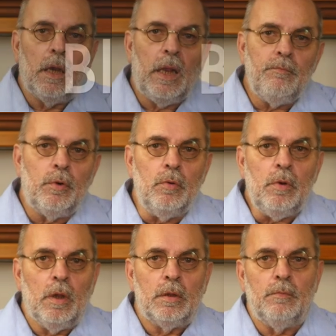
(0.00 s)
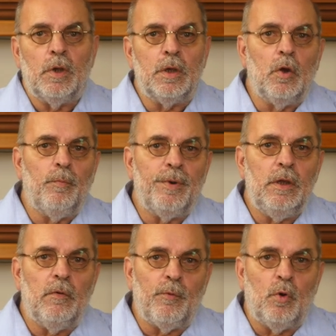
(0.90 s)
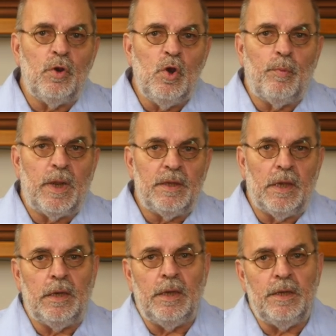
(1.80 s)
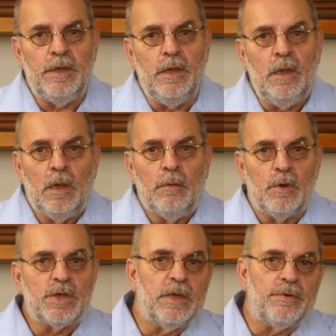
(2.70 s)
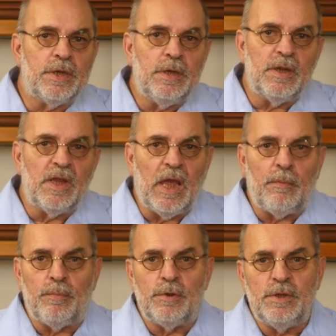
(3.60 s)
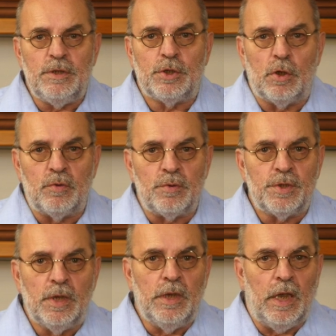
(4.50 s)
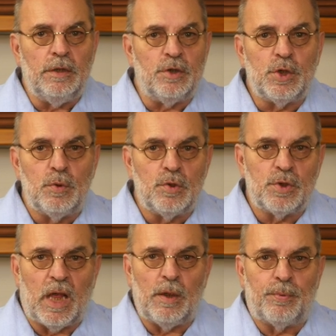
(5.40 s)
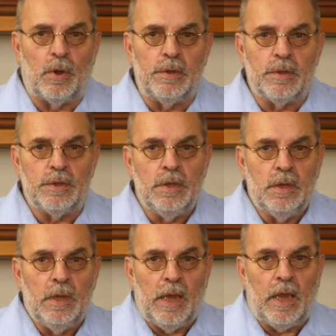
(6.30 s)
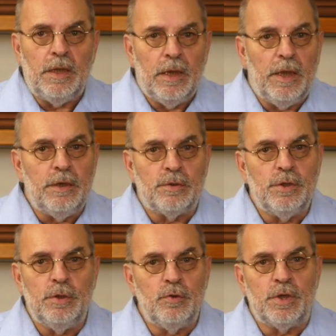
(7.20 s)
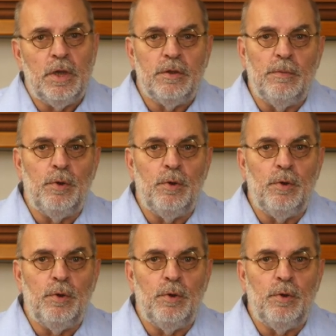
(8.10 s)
Lambrook, the mother company of audio brand NAD, must have seen the gap between Sonos and the Sulus-like products and introduced the